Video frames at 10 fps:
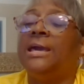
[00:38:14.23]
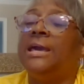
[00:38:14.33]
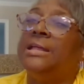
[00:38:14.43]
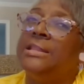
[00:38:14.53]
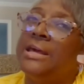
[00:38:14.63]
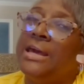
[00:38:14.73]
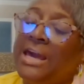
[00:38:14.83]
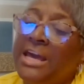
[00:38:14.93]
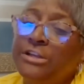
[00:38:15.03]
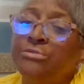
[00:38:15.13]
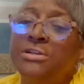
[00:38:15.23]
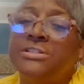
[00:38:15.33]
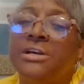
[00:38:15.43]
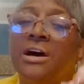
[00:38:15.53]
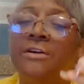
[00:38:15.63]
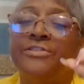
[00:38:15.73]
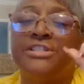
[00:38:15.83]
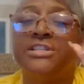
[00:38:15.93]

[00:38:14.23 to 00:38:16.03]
in the interest of